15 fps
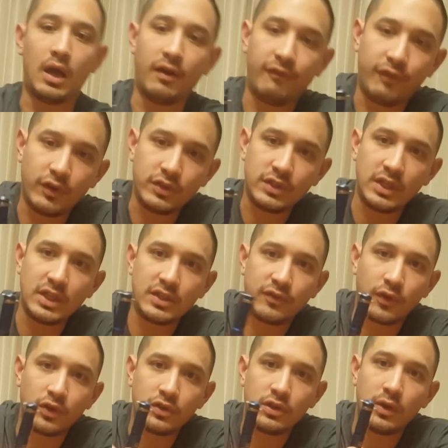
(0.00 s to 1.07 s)
First things
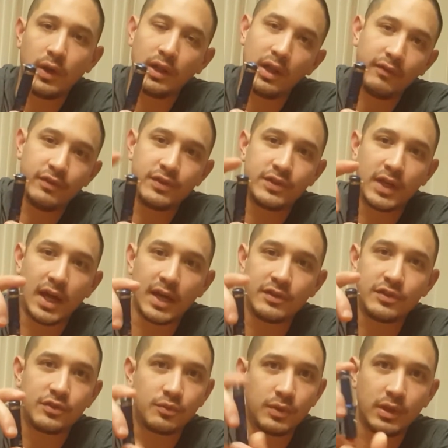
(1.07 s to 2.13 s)
first, though, I love the
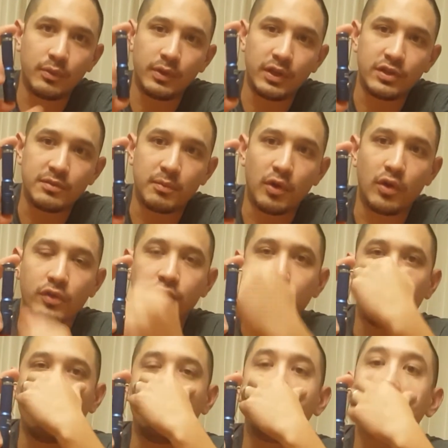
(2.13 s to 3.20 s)
size. It's really, really small.
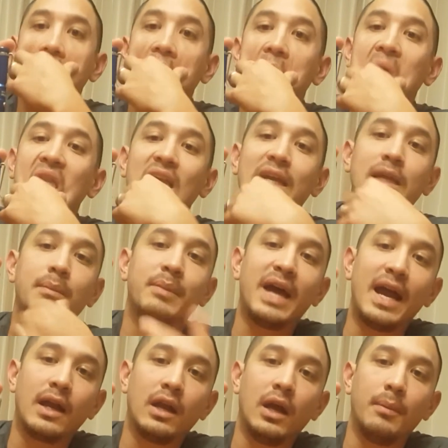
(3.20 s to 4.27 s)
So this is going to be like a
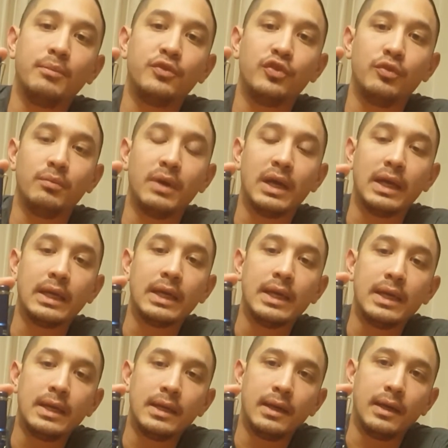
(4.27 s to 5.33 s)
backup to my
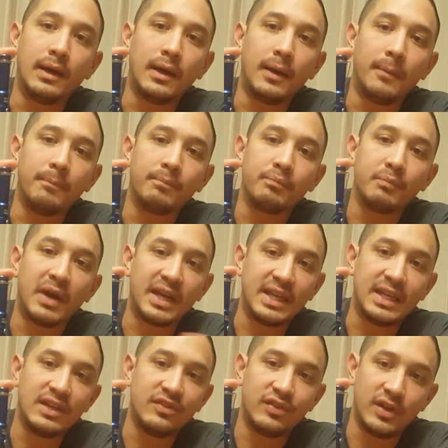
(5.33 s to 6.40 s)

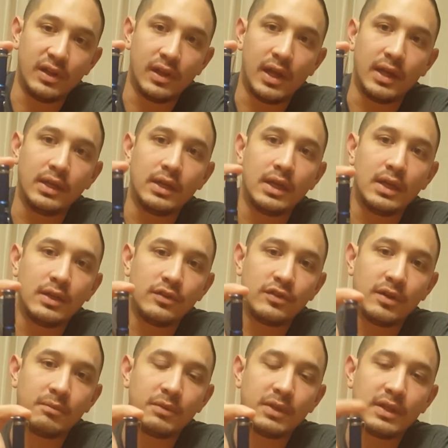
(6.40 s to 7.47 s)
EDC light,
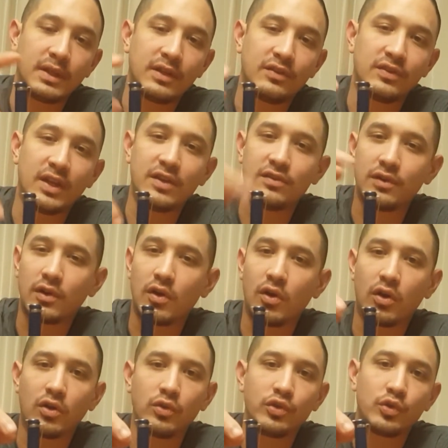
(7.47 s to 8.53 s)
something that stays in a
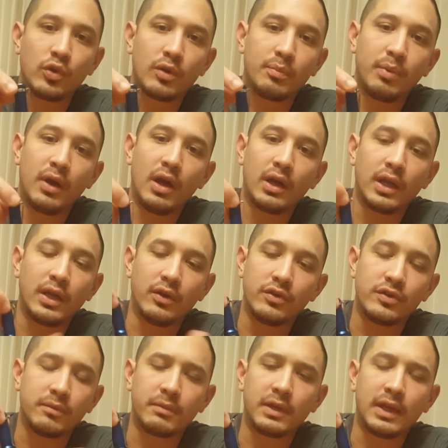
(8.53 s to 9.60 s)
cargo short pocket or
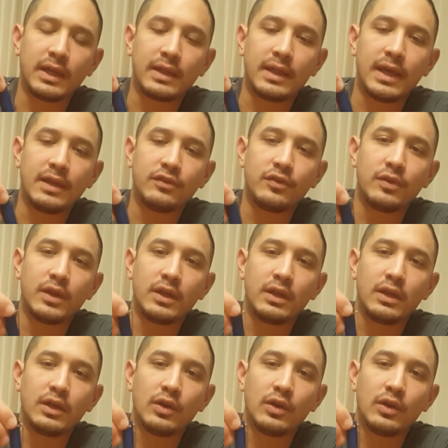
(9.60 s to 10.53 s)
something like that, so that